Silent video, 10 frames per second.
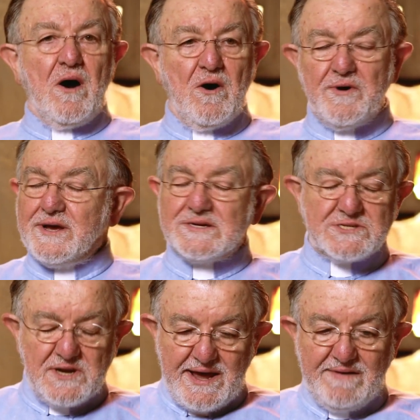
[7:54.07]
owning a
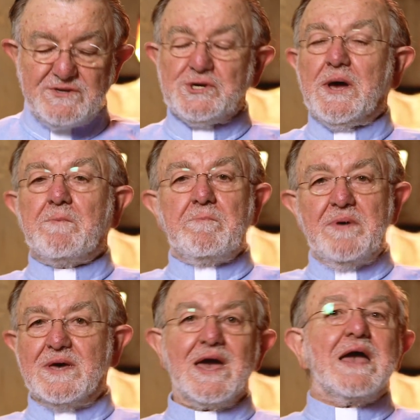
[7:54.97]
slave ship,
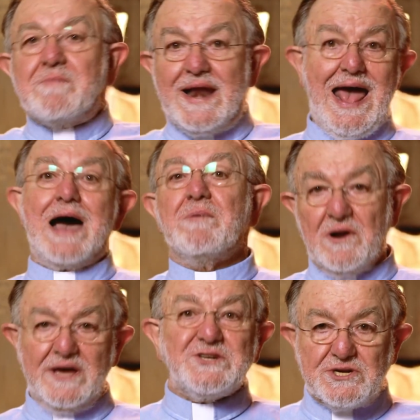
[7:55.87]
became an
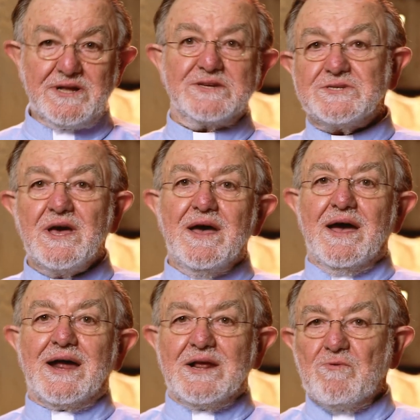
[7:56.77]
abolitionist,
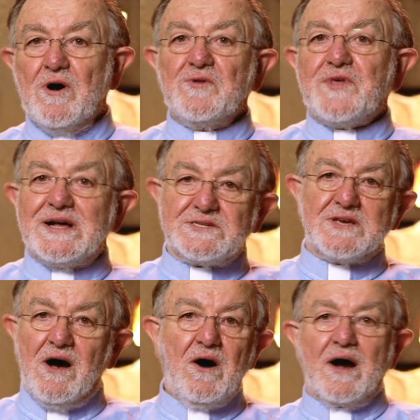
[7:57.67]
and he wrote that
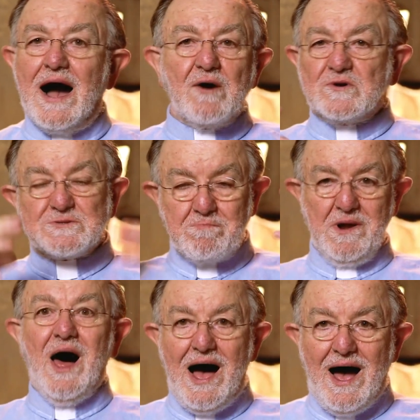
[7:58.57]
song, I was
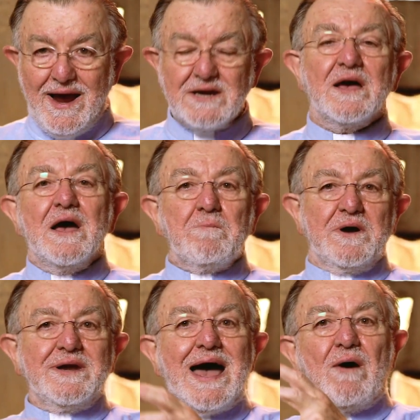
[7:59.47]
blind,
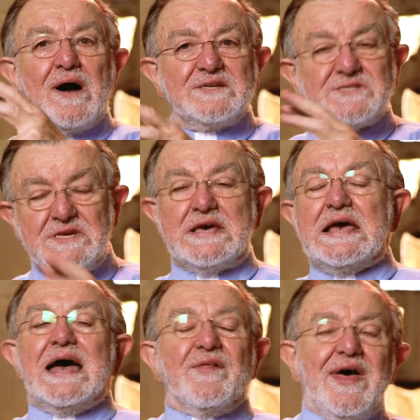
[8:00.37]
but now I see.
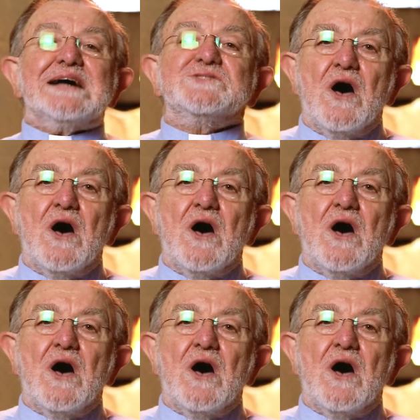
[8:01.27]
That's